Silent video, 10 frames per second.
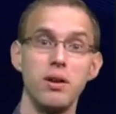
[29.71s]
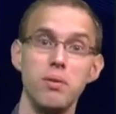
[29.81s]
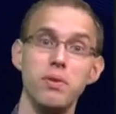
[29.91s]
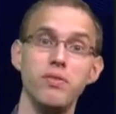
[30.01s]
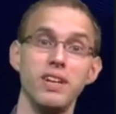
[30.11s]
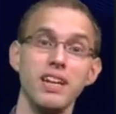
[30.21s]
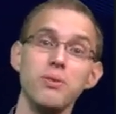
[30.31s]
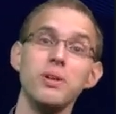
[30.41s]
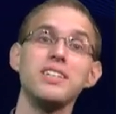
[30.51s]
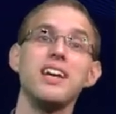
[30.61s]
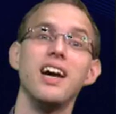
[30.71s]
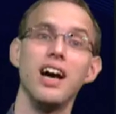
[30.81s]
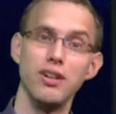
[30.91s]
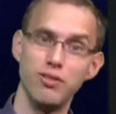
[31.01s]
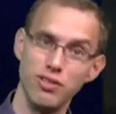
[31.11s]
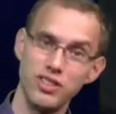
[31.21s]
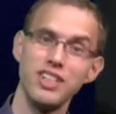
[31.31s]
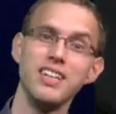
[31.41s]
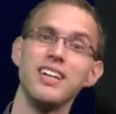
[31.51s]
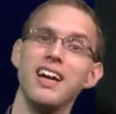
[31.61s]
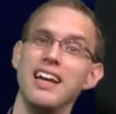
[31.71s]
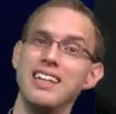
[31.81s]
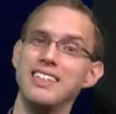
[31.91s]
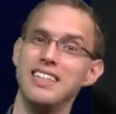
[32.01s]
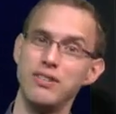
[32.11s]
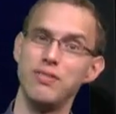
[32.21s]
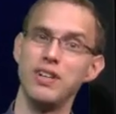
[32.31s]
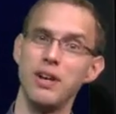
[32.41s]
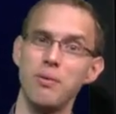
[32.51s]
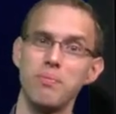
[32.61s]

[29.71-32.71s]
but we can do it, as we'll see in this video.